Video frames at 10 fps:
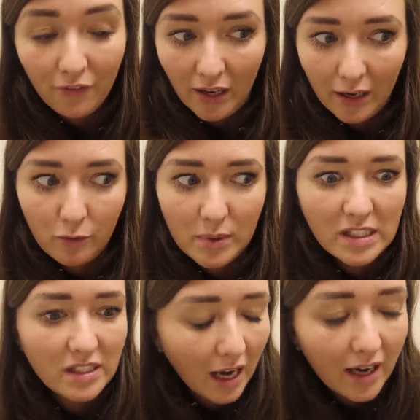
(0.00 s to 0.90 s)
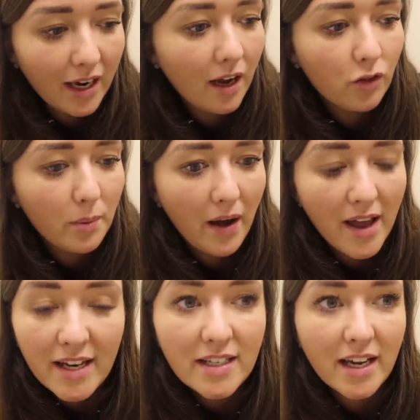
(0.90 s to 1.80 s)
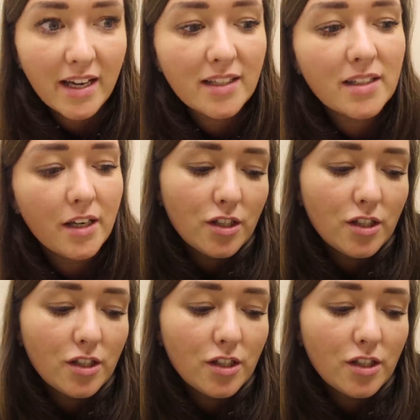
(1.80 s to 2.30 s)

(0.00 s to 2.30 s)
I feel like I've been sat here for about 8 days,